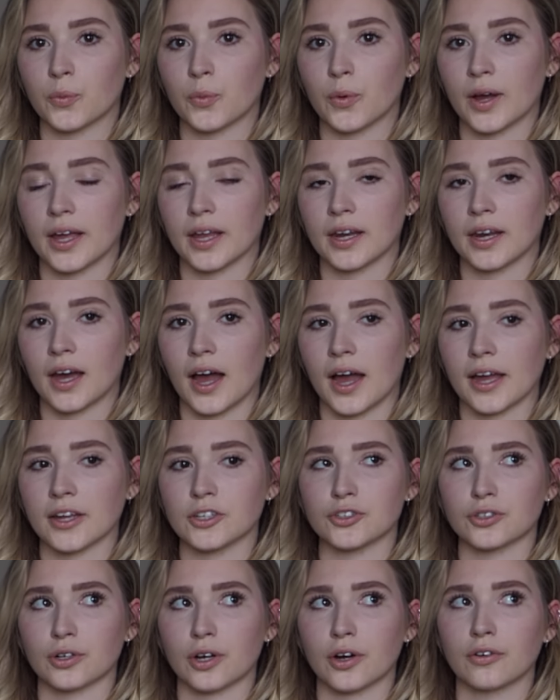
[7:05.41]
when I
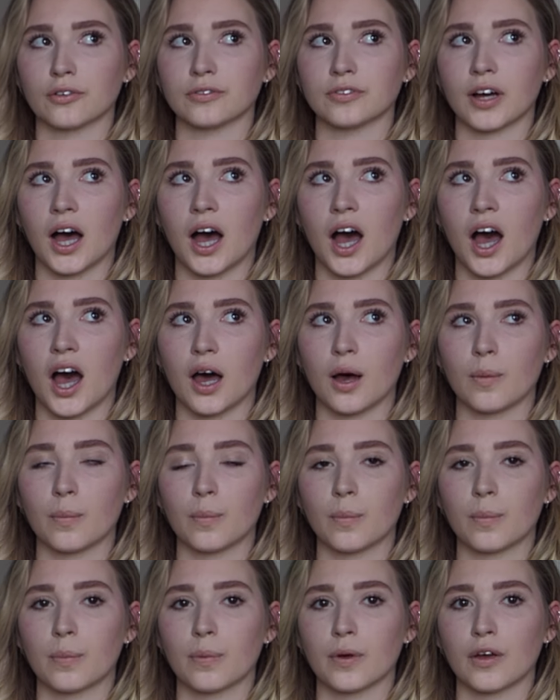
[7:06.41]
drove
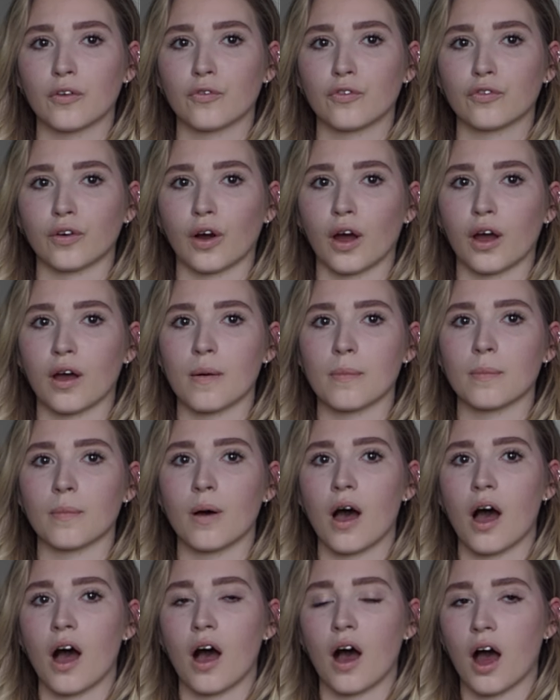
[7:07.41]
up
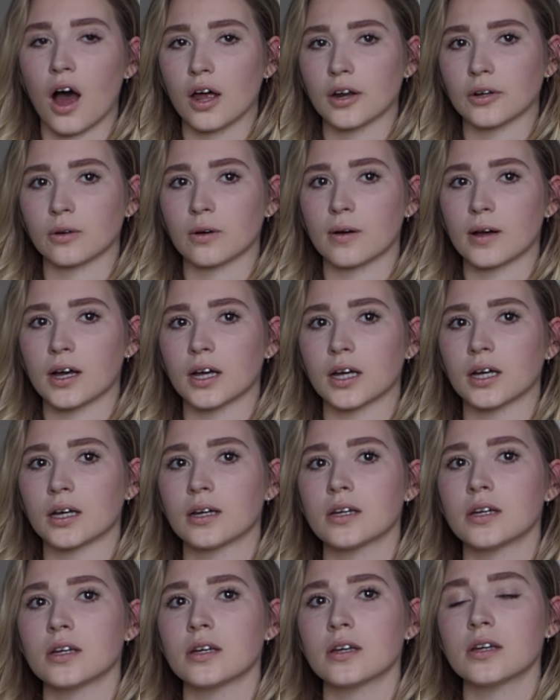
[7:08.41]
from Ottawa
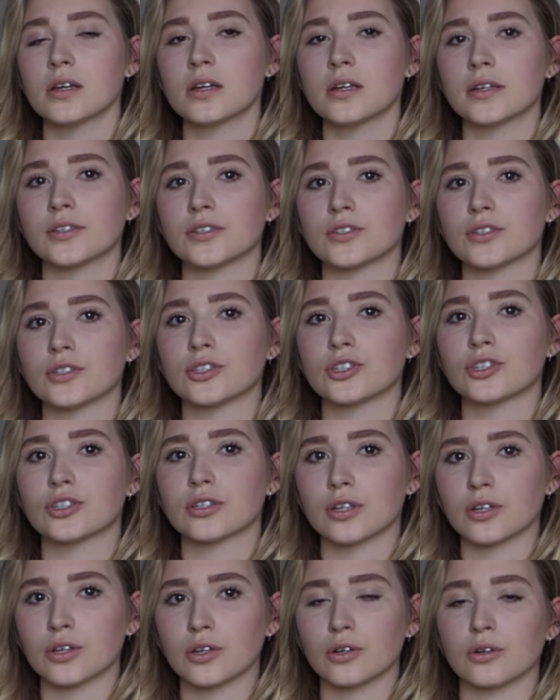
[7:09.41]

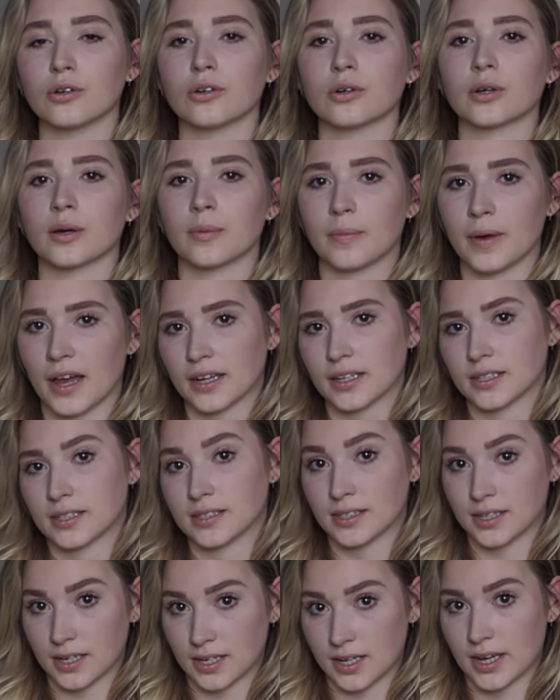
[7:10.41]
to Quebec
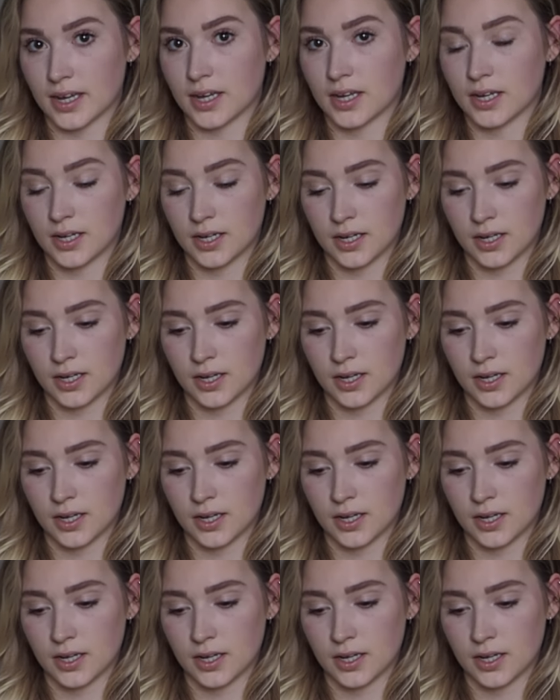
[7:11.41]
City,